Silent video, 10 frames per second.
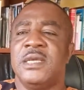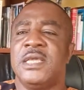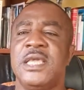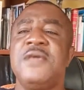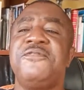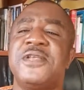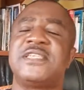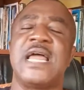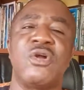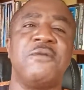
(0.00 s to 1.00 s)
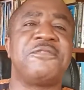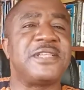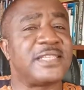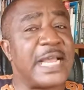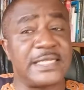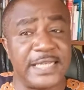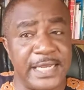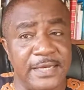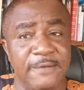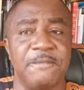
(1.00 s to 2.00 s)
If it's an office
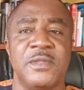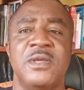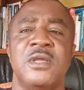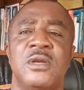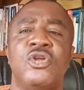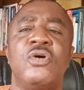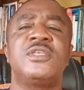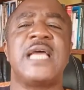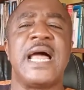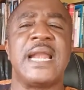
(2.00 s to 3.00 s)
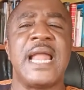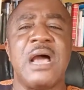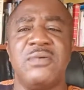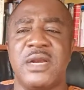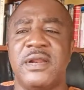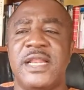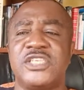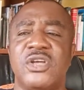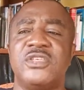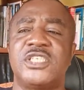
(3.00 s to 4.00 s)
setting, don't allow the
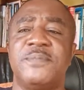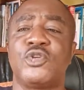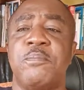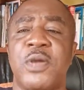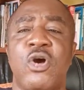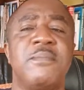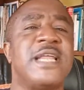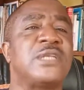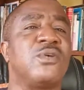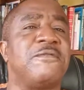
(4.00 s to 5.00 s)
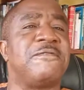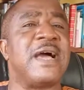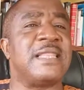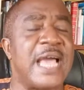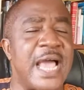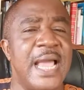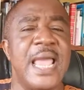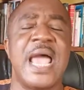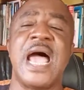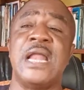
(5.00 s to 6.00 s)
relationship to become that of father
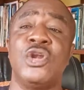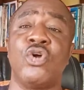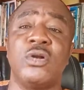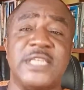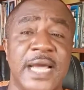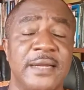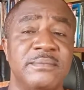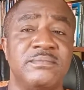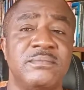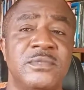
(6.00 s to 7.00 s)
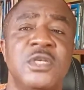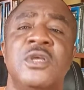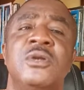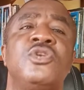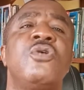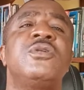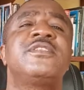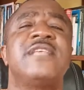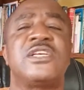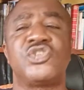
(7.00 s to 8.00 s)
and daughter. Don't
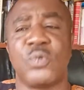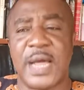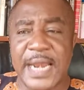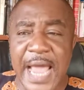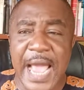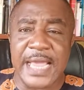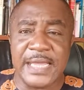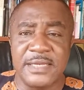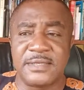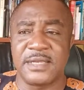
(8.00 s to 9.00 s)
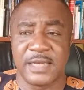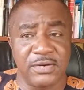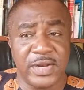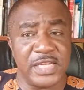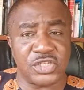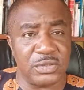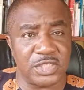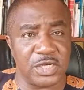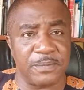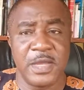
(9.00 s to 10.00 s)
sexualize the
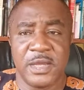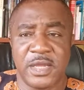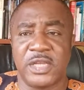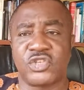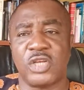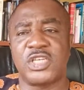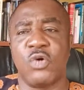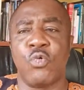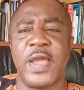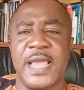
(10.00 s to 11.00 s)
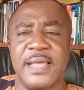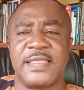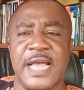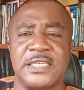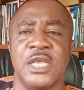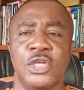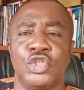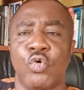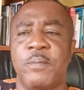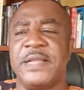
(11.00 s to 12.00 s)
relationship in such a way that you
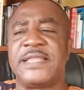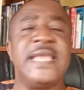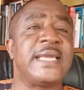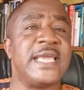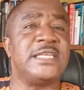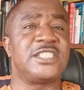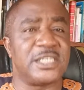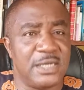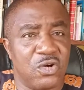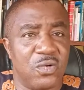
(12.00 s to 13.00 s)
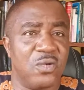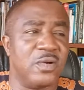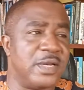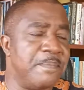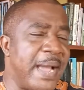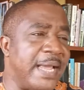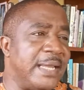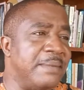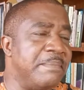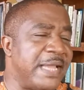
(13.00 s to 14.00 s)
will be thinking, oh, my
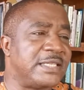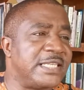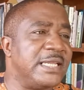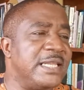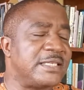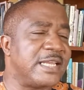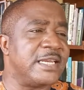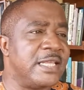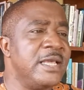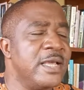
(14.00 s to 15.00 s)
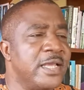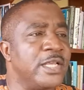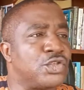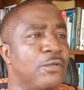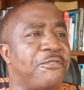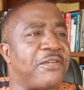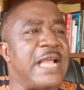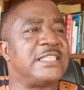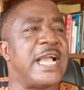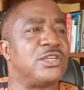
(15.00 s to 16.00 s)
mentee, this lady is too
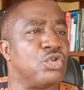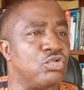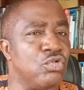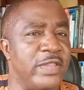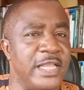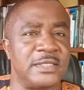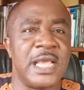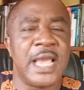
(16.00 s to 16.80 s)
fragile to do this.